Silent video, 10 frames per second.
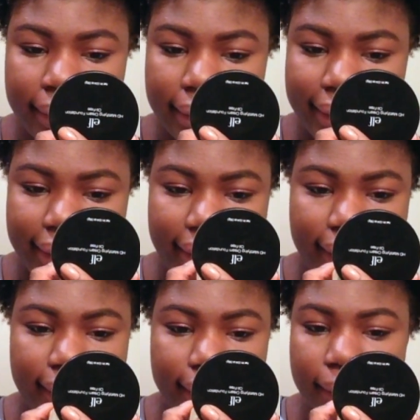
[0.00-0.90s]
I can use it with a
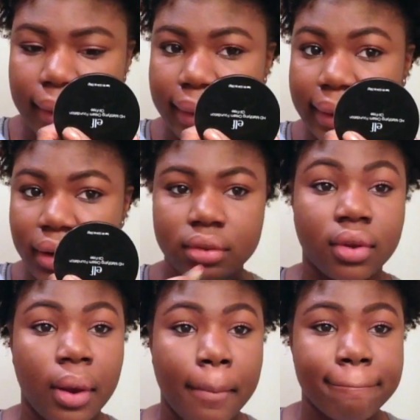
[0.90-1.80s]
lip liner too, but I
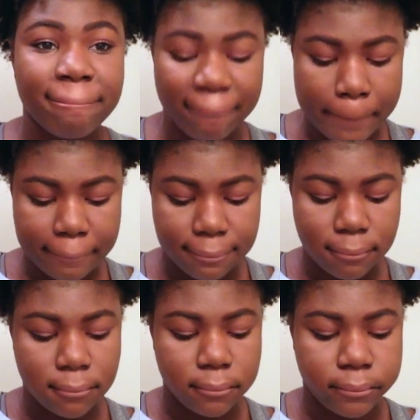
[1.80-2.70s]
choose to use it by
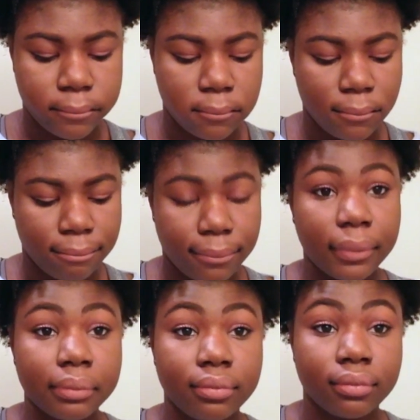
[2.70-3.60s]

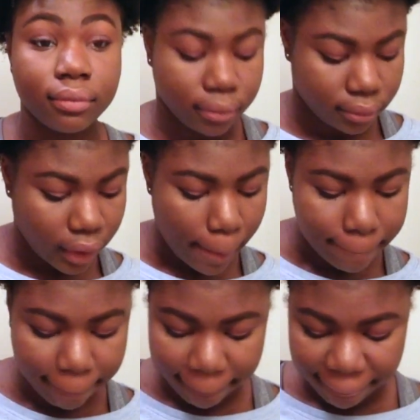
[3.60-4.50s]
itself. And now I'm going to go in
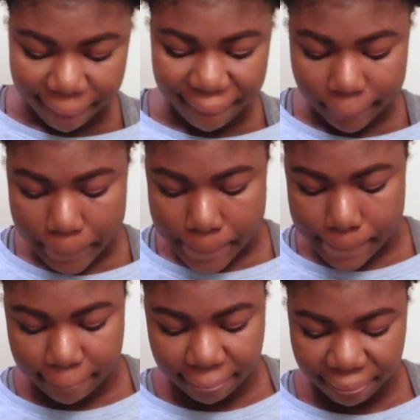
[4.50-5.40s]
with that makeup sponge I
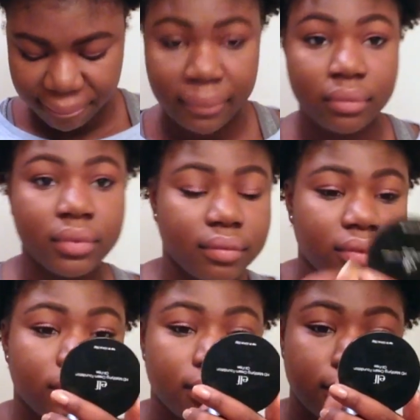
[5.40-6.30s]
used previously, and I'm going to
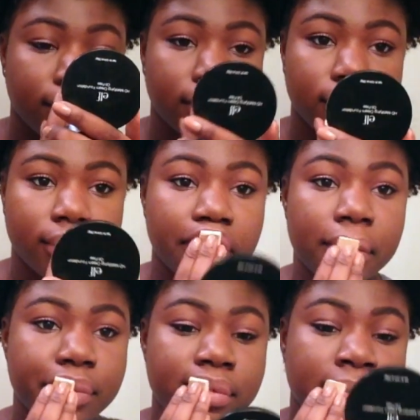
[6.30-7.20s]
pat my lips.